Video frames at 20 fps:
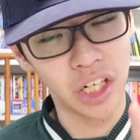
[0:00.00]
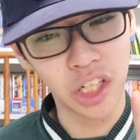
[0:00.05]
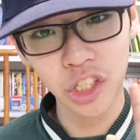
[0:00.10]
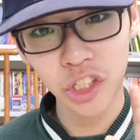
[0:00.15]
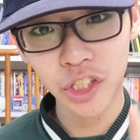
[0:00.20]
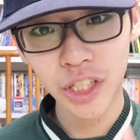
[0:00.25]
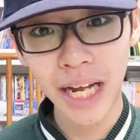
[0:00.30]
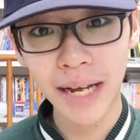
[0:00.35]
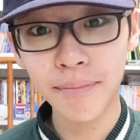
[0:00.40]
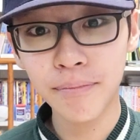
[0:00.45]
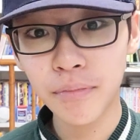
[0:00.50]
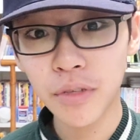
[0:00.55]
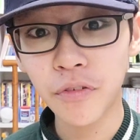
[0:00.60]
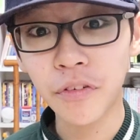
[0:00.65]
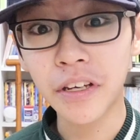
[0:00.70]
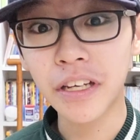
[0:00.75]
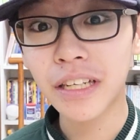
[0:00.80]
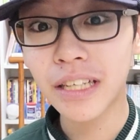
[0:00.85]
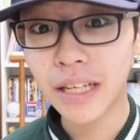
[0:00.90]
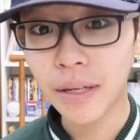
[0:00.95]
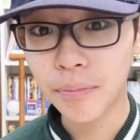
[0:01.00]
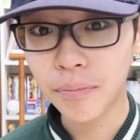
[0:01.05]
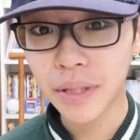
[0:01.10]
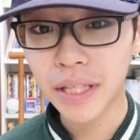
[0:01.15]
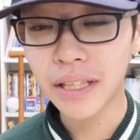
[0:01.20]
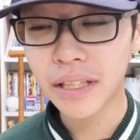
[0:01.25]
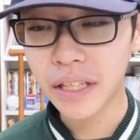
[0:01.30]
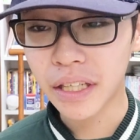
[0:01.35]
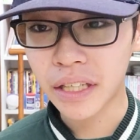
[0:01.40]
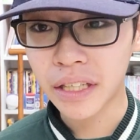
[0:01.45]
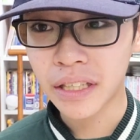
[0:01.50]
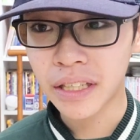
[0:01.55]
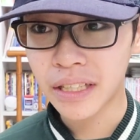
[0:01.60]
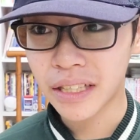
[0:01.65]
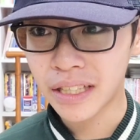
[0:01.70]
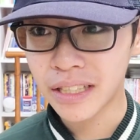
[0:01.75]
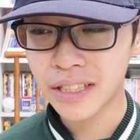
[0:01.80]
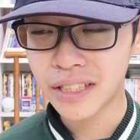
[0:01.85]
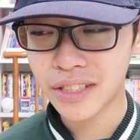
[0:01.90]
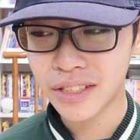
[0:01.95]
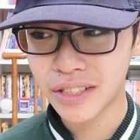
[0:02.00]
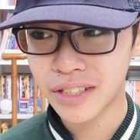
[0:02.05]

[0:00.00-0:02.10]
stop moving completely. It